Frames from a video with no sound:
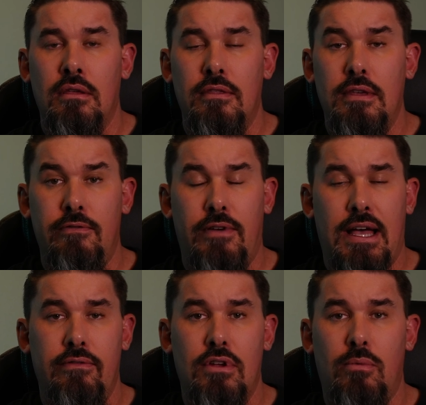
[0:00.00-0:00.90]
the
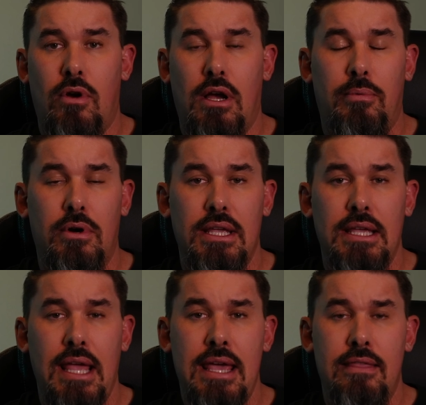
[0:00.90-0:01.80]
5-year
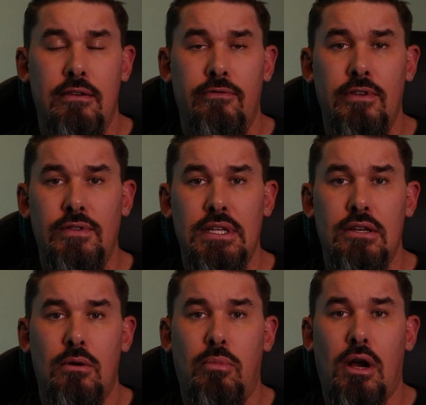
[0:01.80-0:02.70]
property and the
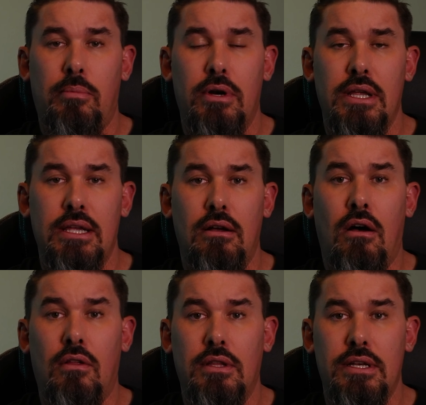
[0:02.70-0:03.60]
15-year property
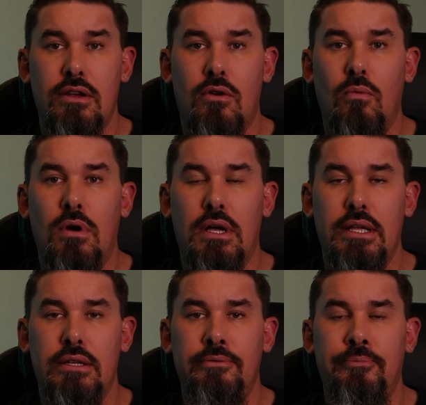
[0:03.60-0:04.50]
all in year
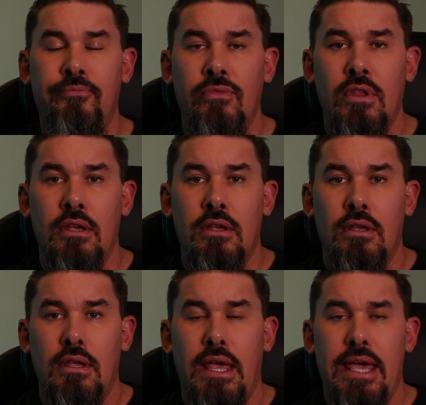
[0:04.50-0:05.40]
one.
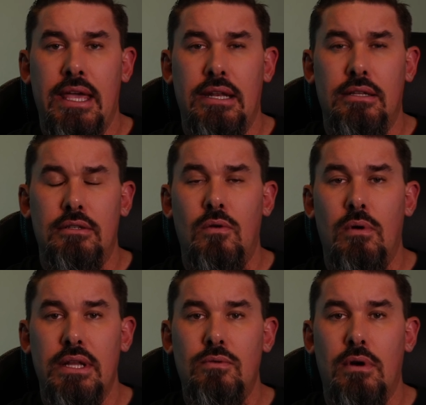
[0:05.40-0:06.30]
And in
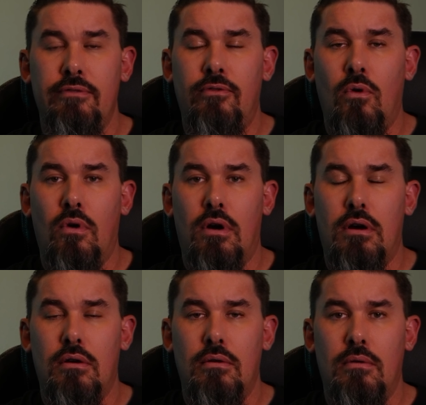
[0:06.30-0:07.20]

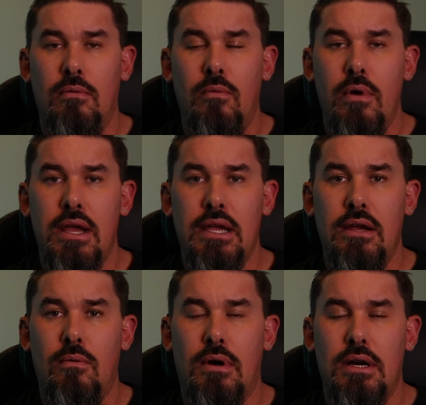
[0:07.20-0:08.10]
2024,
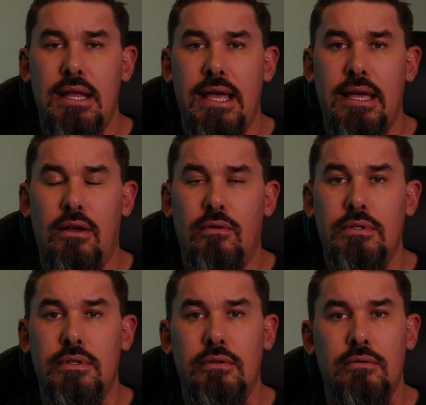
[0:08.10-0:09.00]
we were
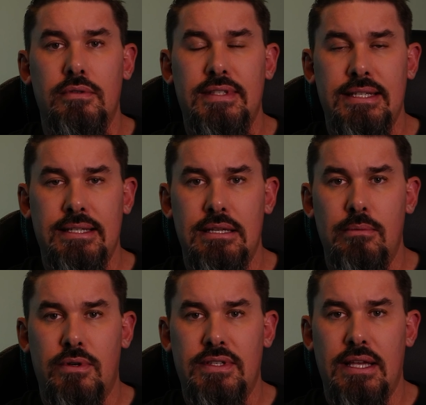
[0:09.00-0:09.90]
down to
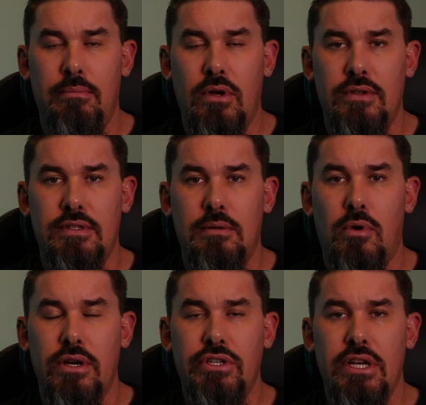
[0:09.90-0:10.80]
60% bonus
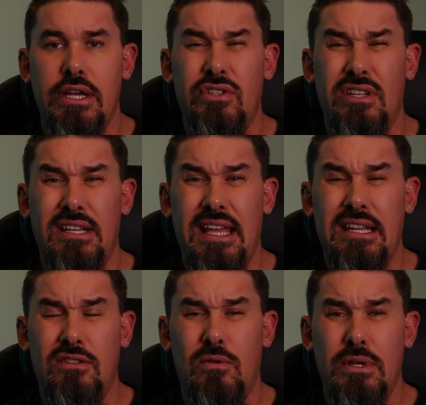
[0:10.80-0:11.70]
depreciation.
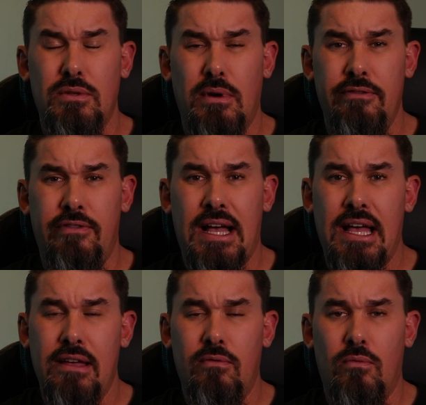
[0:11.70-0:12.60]
And in
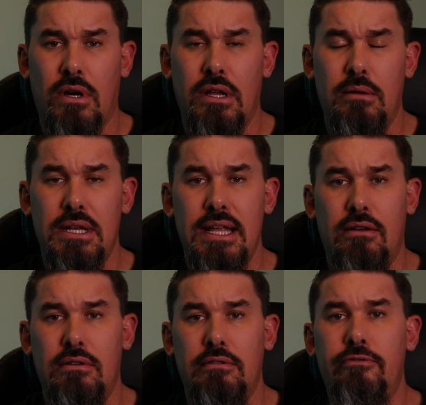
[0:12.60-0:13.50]
2025, we're going to be
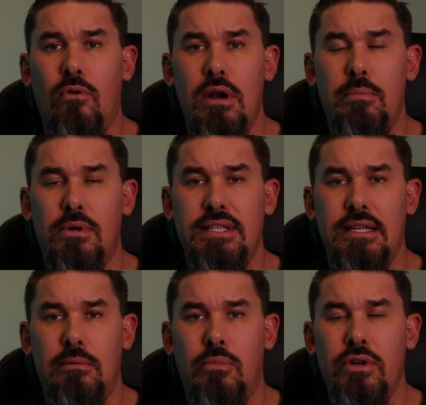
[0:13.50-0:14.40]
down to
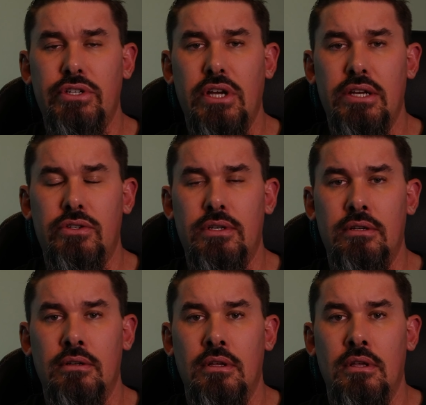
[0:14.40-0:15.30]
40% depreciation.